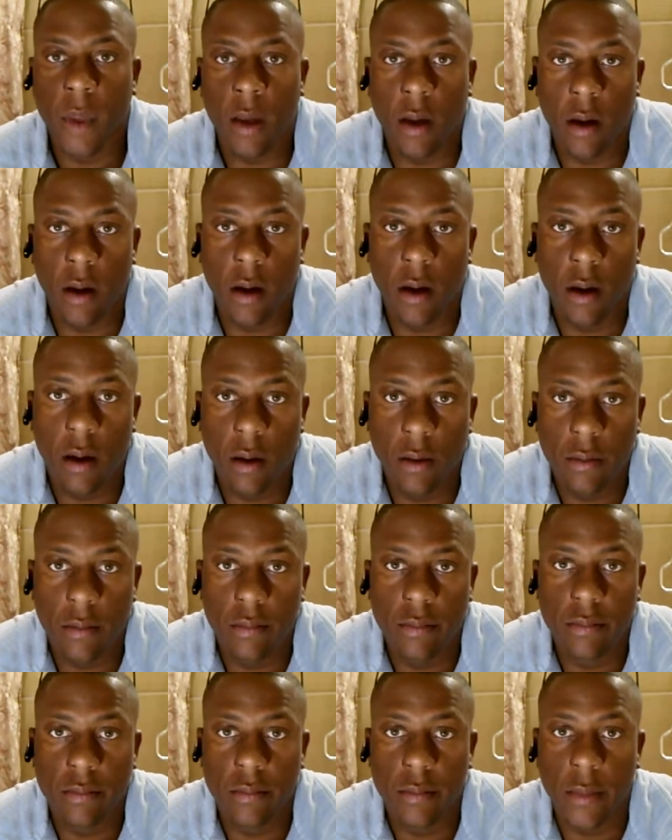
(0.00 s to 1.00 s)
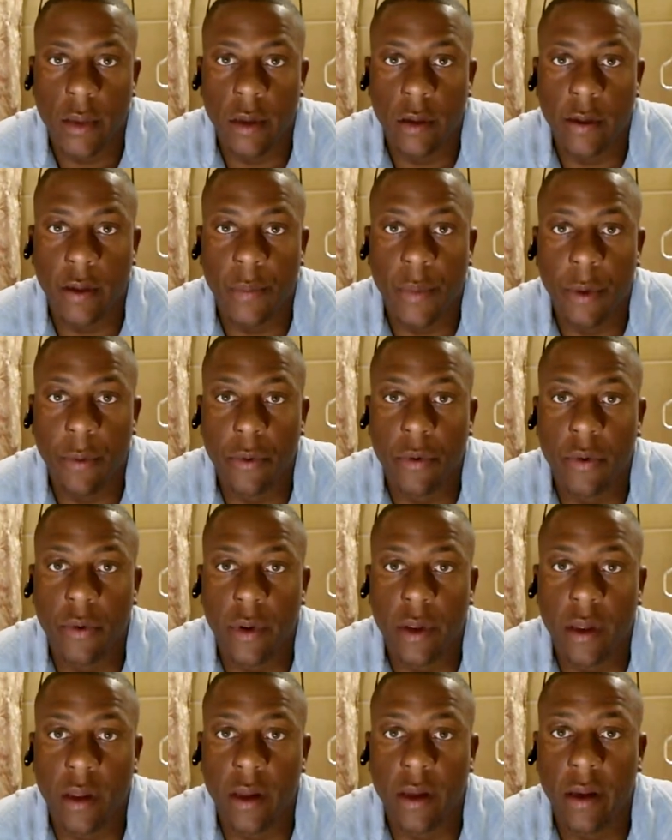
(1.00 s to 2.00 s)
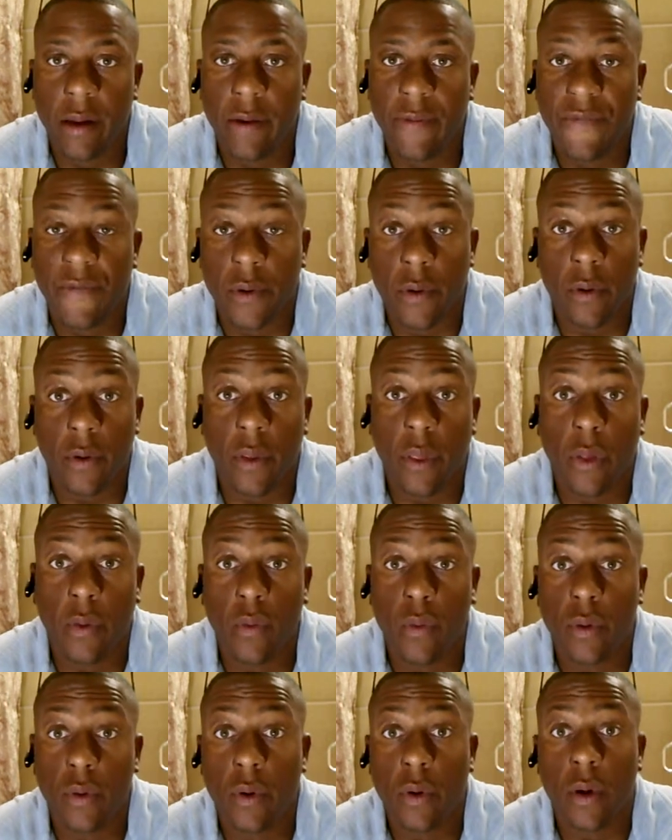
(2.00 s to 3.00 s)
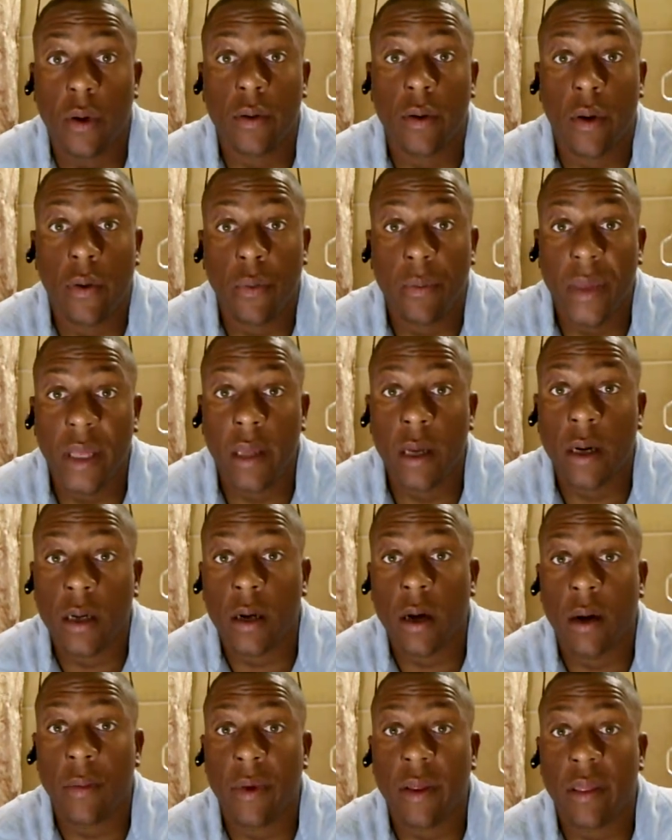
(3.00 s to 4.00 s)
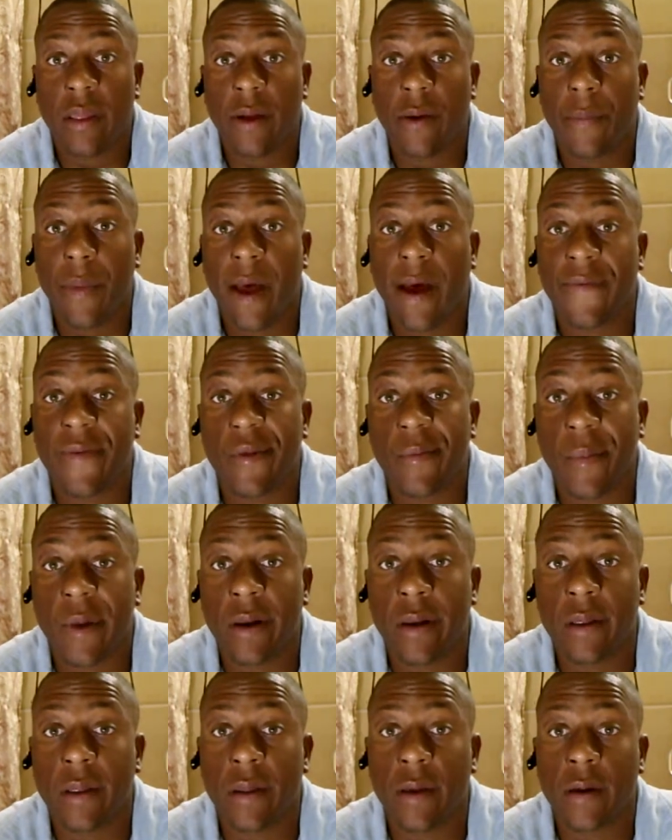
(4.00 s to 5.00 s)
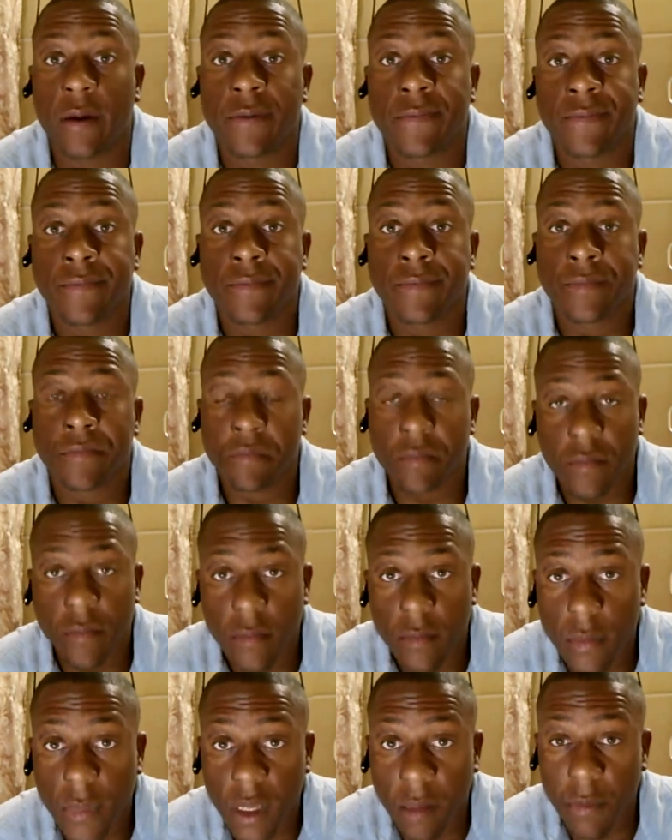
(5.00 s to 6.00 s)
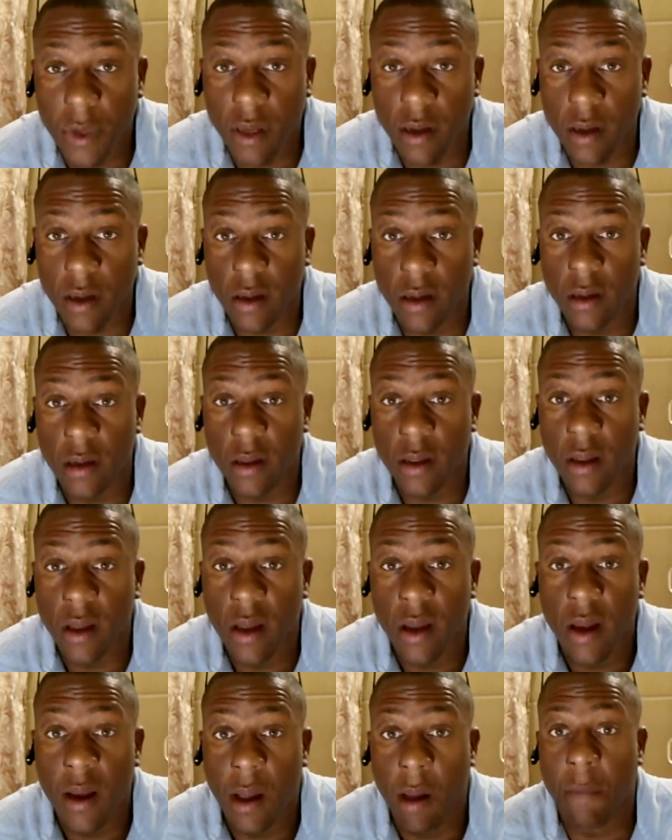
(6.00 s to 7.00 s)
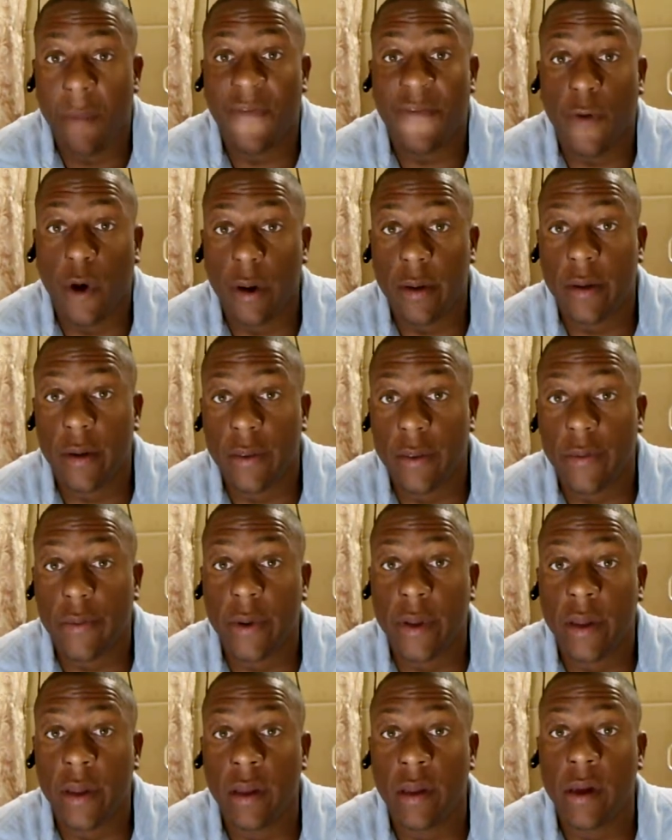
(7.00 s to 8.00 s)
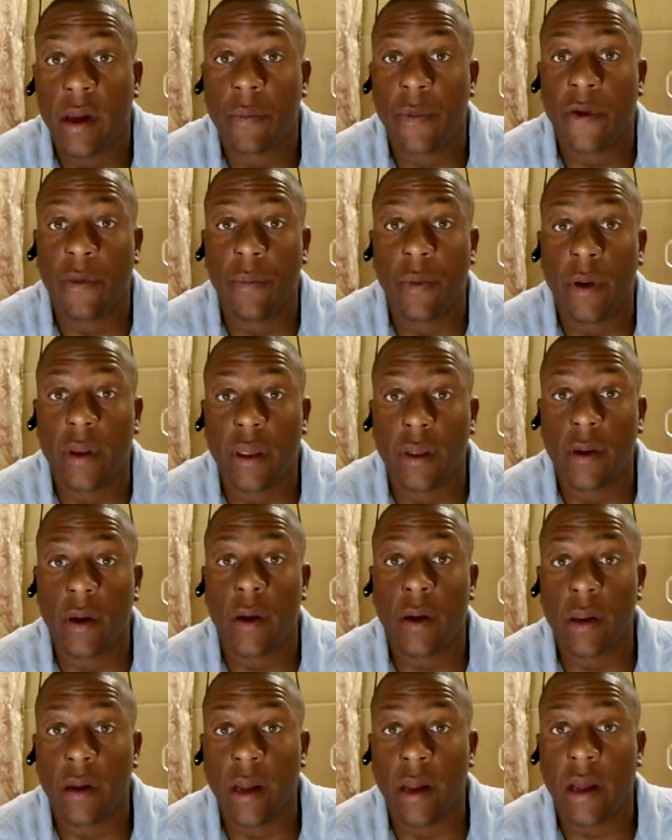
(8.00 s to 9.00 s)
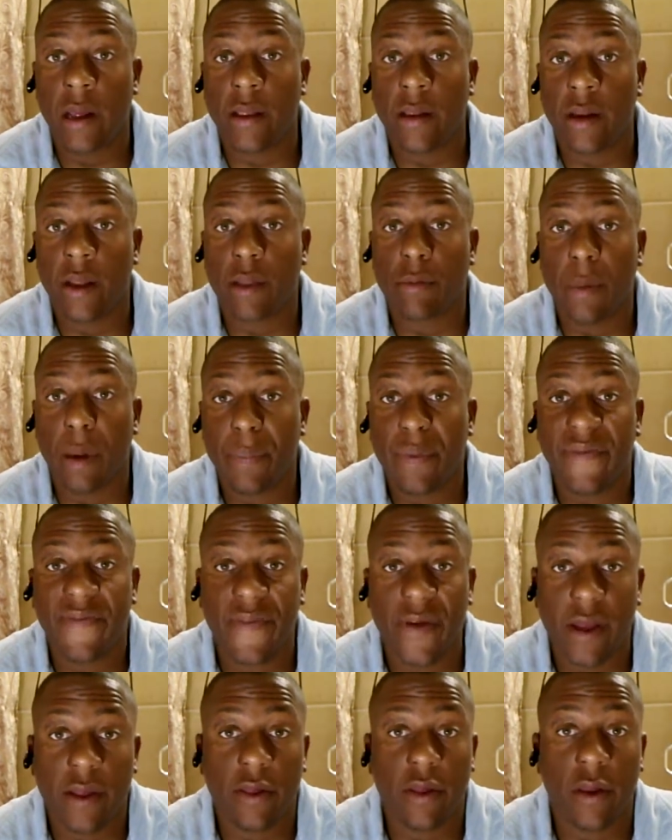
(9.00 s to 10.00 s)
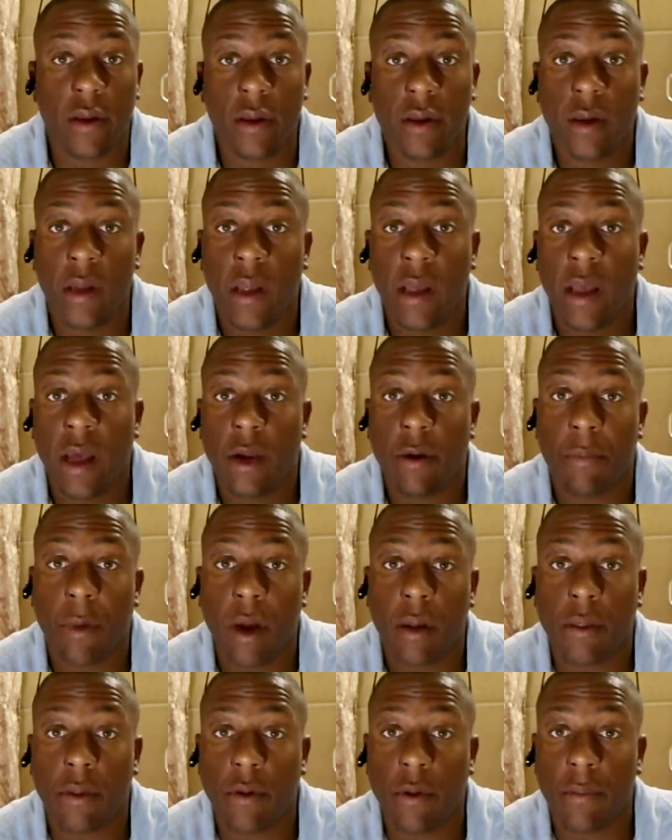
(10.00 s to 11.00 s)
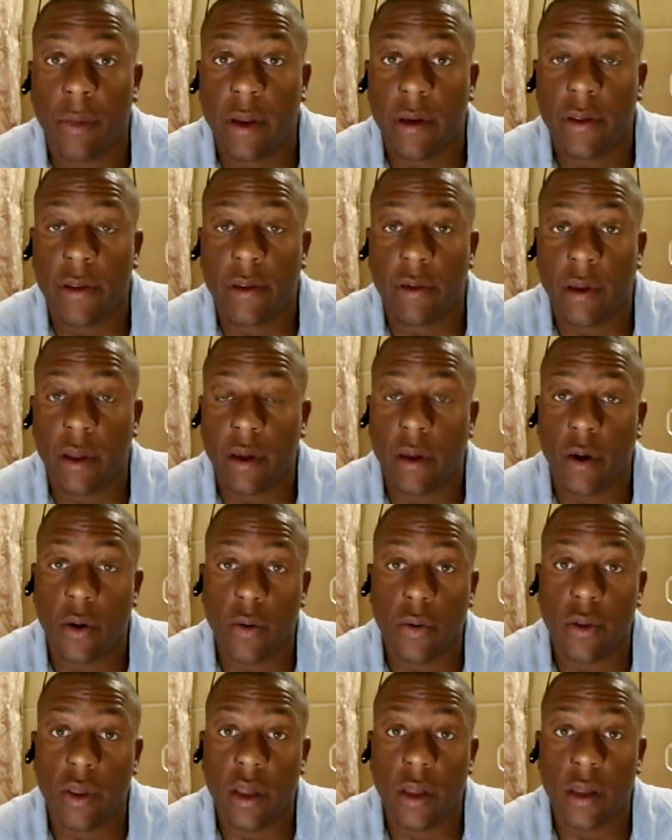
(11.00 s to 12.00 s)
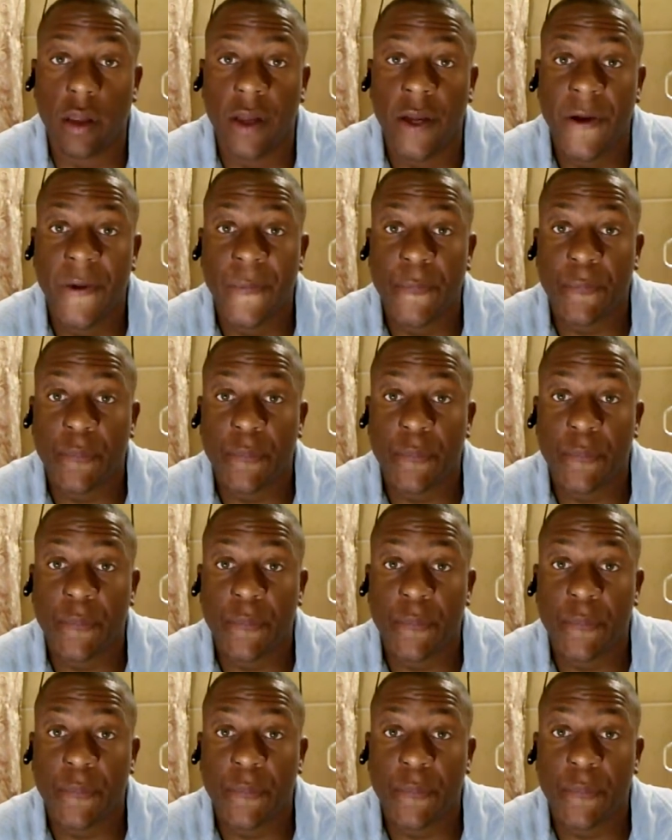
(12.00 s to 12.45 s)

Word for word: Uh, good to be with you again. For those of you who don't know me, I call myself Bathroom Minister because I'm a father of three, I'm a community organizer, that's my profession, and I'm also a minister and coach it.